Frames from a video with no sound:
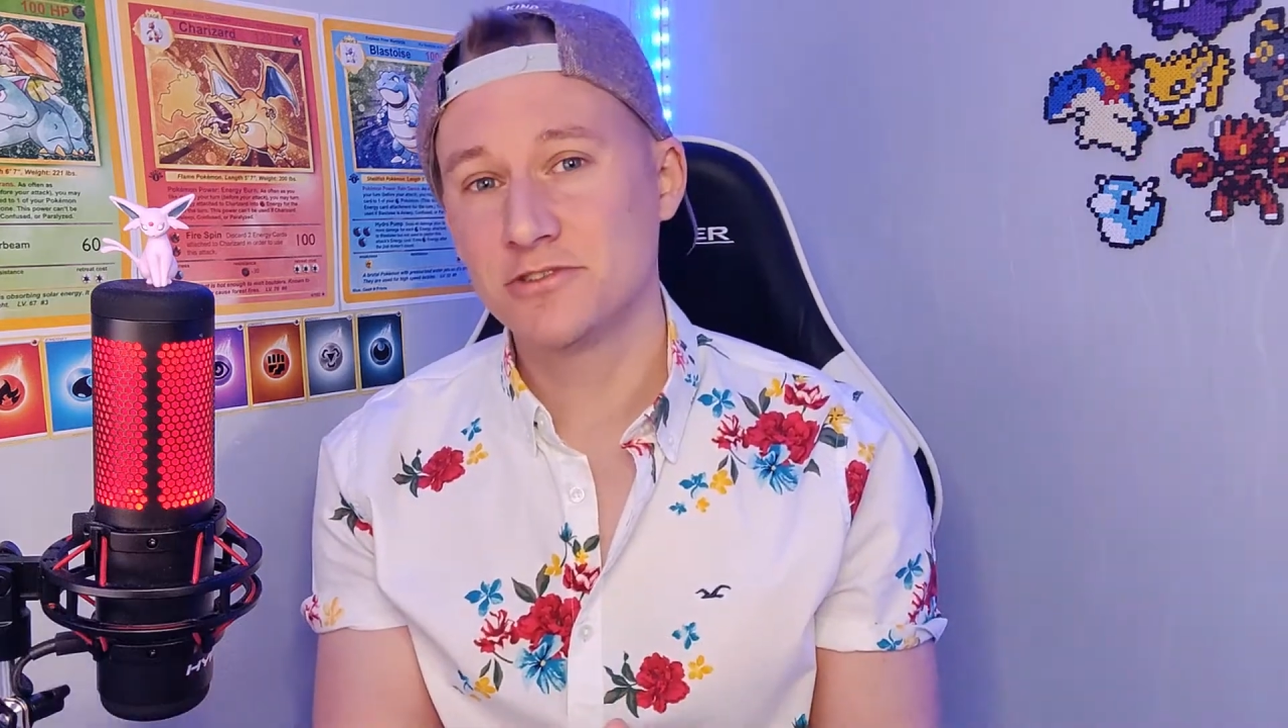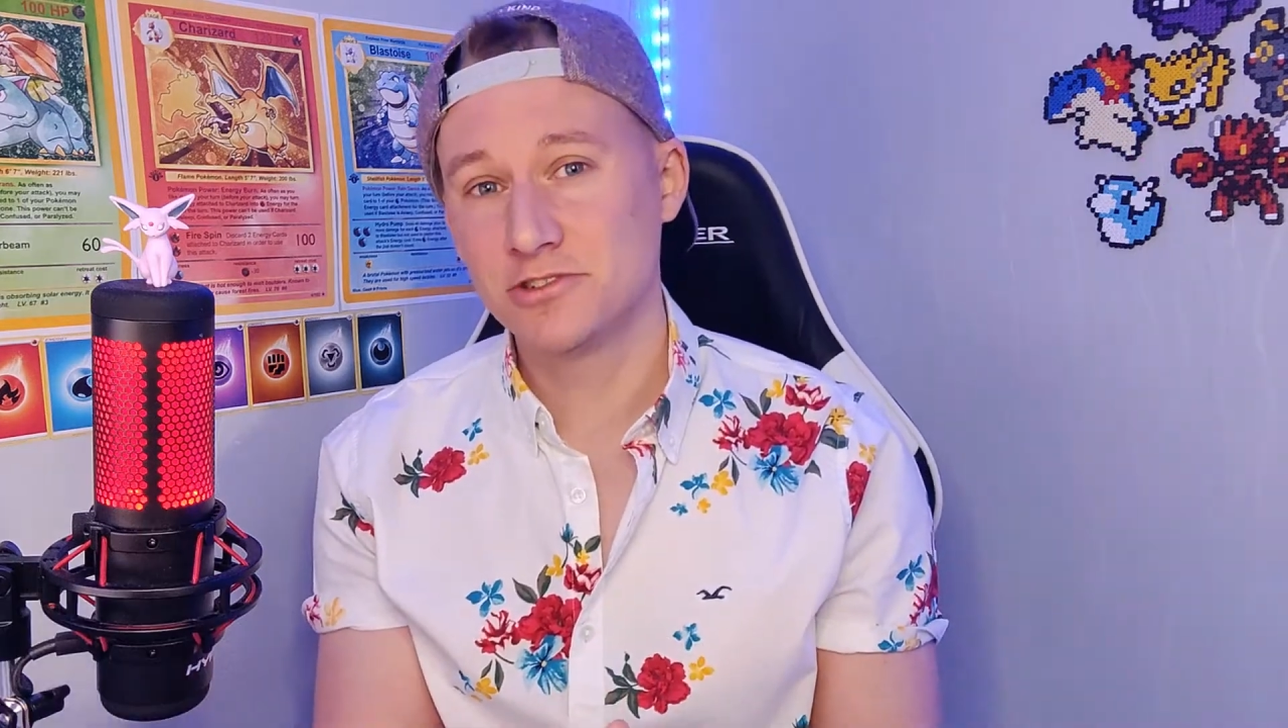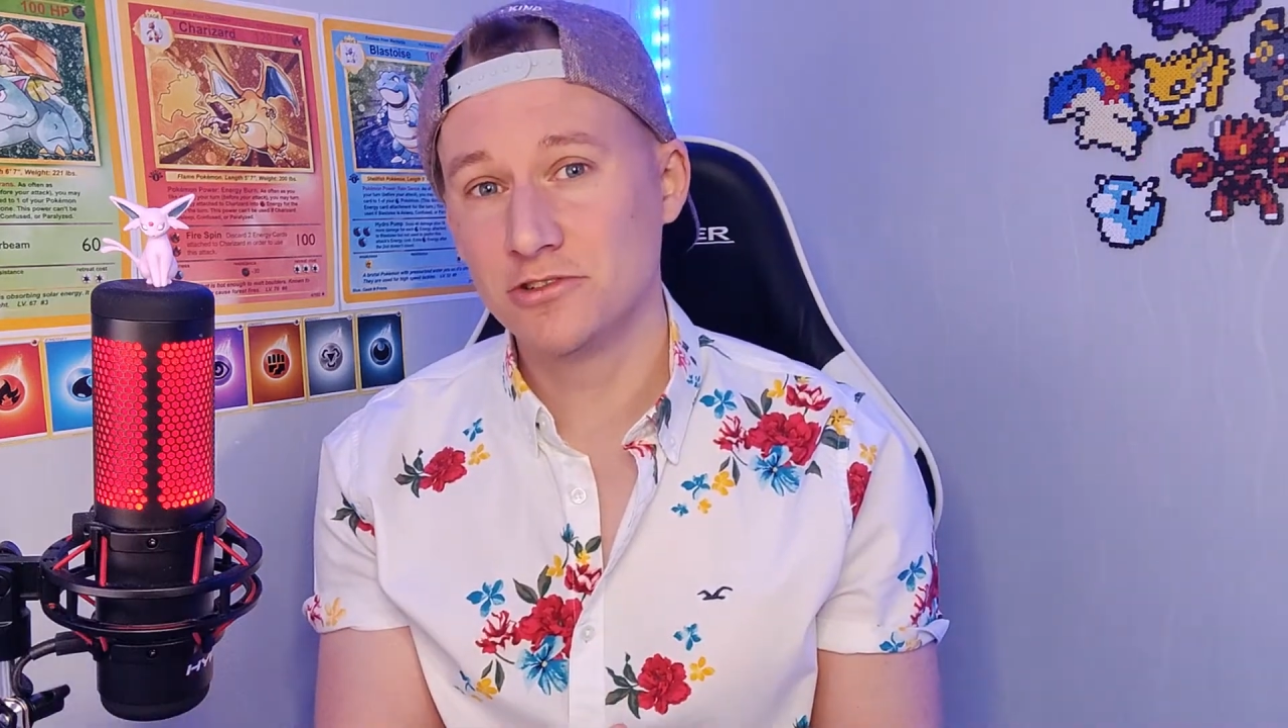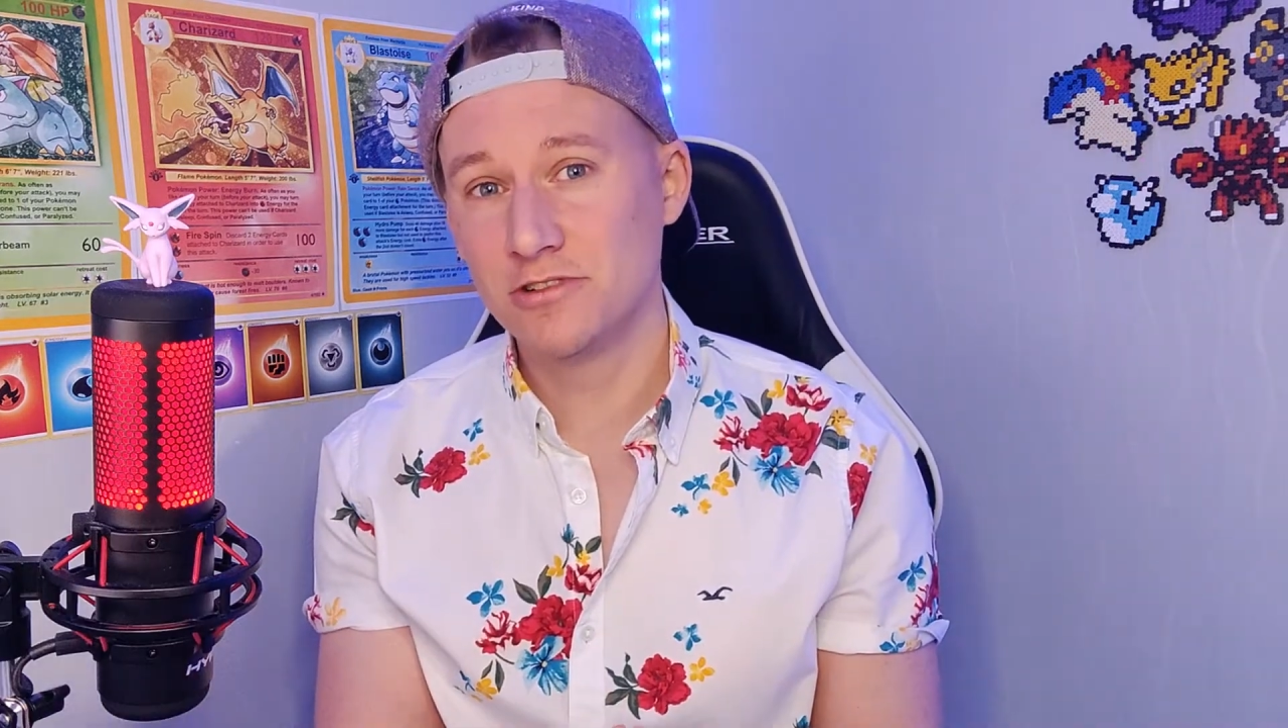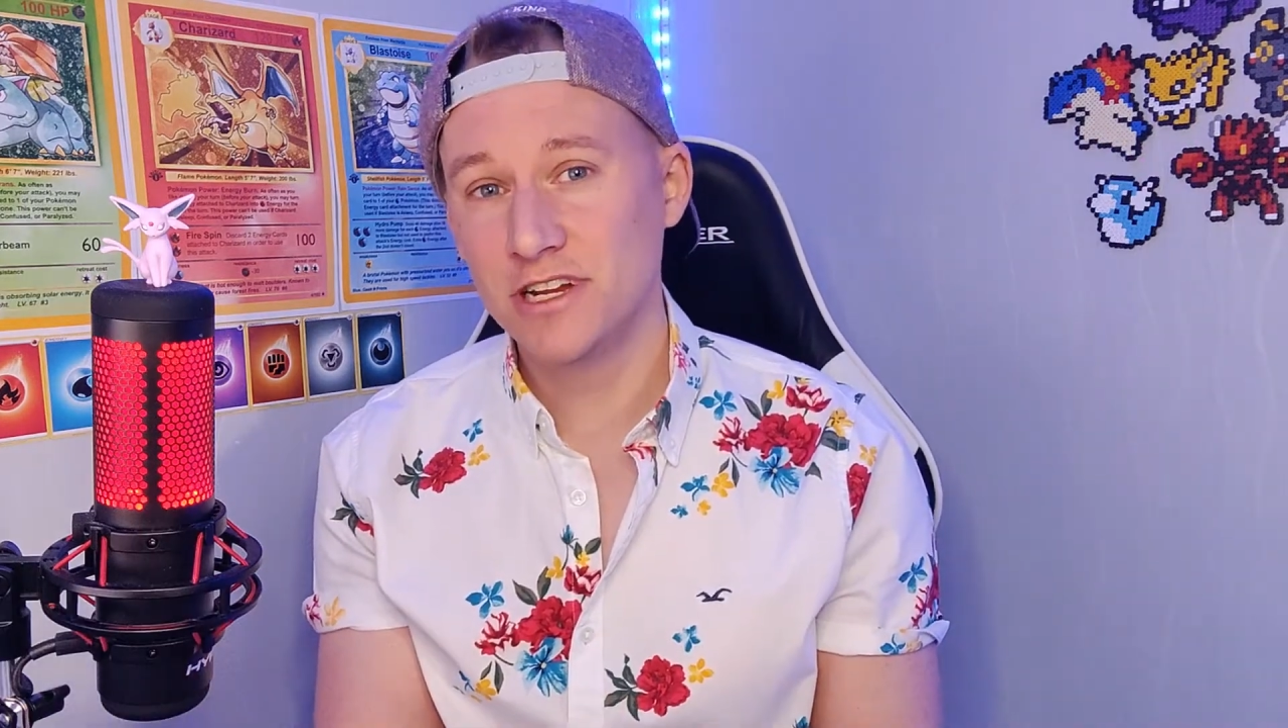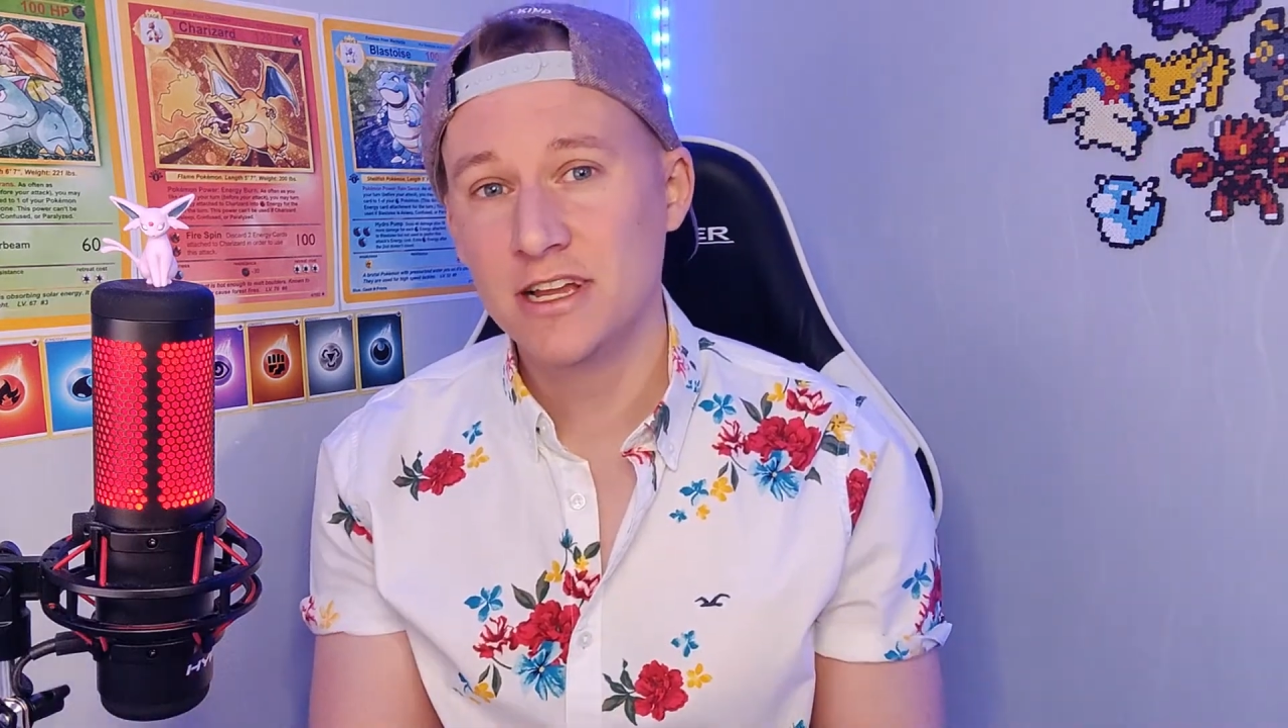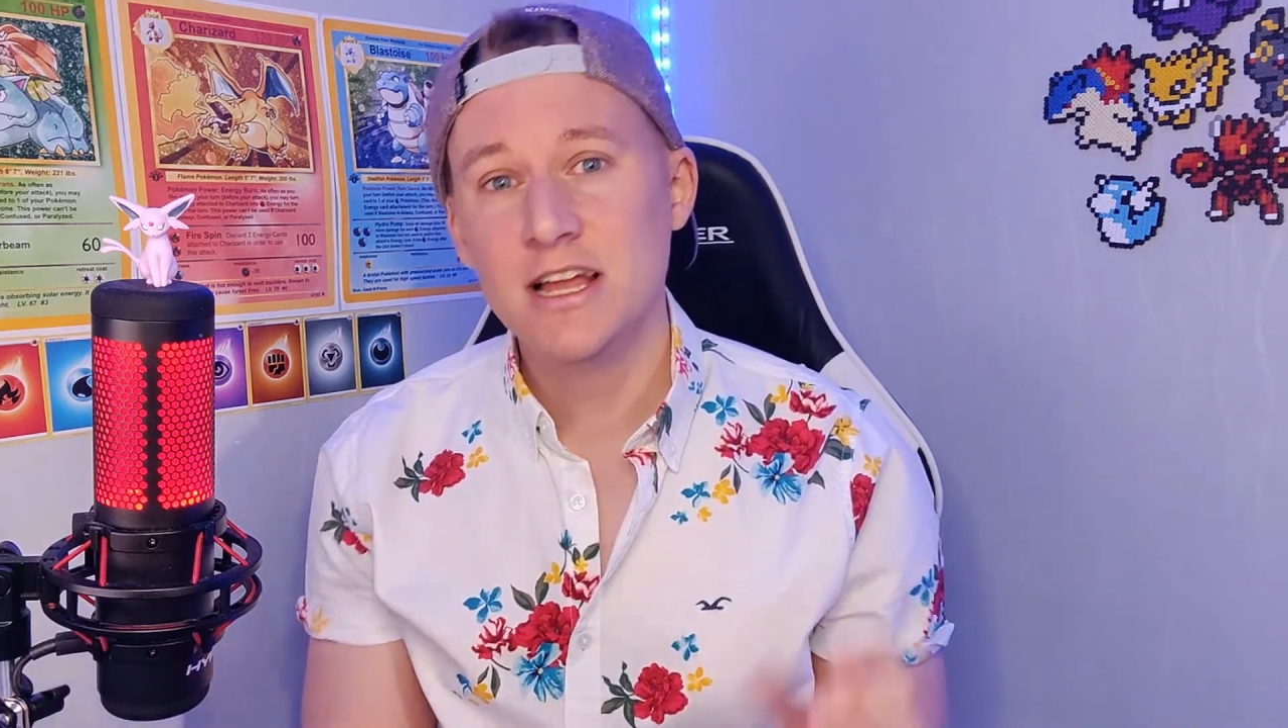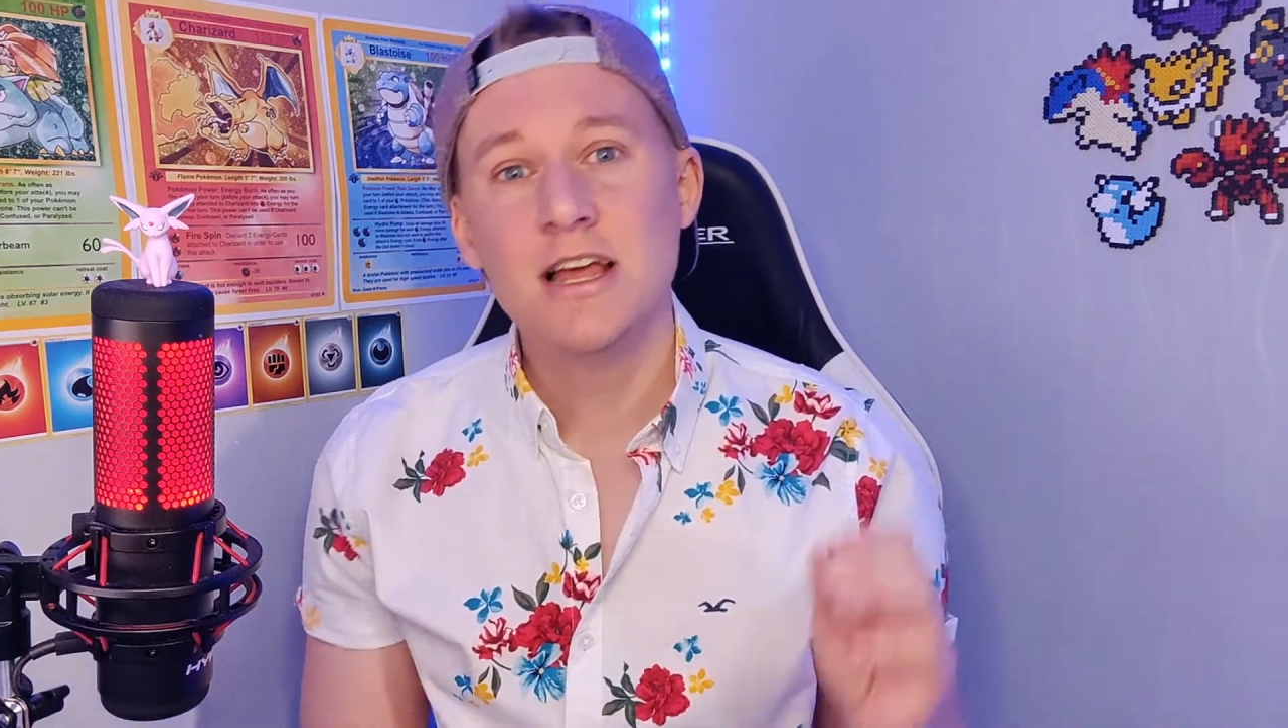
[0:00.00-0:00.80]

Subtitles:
story,